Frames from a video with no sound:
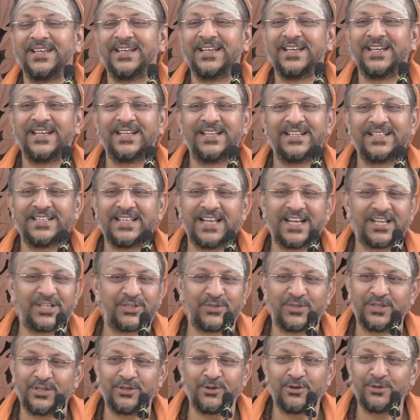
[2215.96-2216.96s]
It is
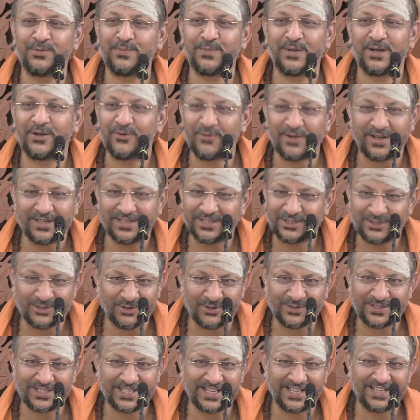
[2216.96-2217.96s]
actually not, Bhagavan is
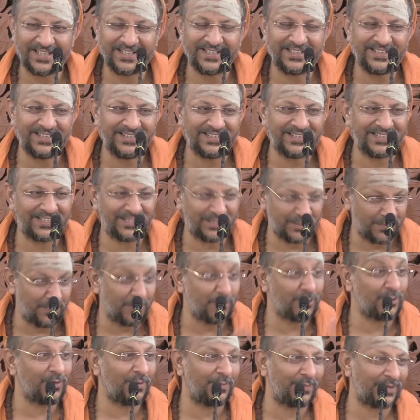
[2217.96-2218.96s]
not saying, it's a
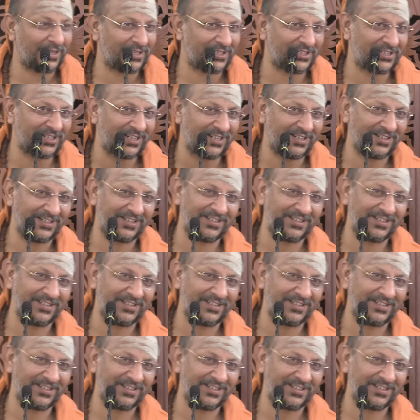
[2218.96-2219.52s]
purva paksha.